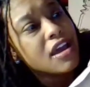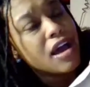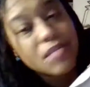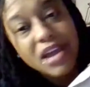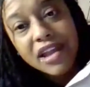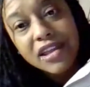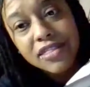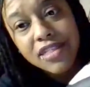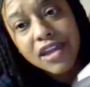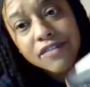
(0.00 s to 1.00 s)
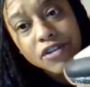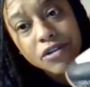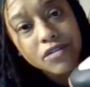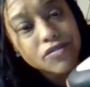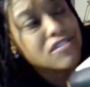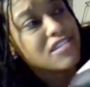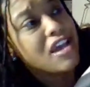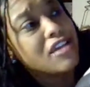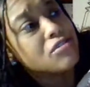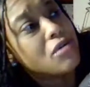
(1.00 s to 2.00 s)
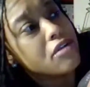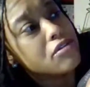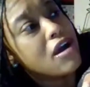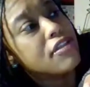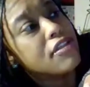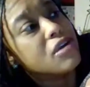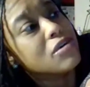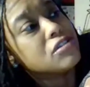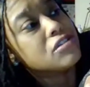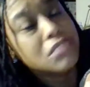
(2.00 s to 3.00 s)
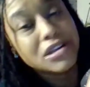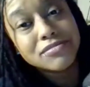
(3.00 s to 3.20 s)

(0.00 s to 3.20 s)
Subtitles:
I'm not in that field of design, so I don't know how that works, but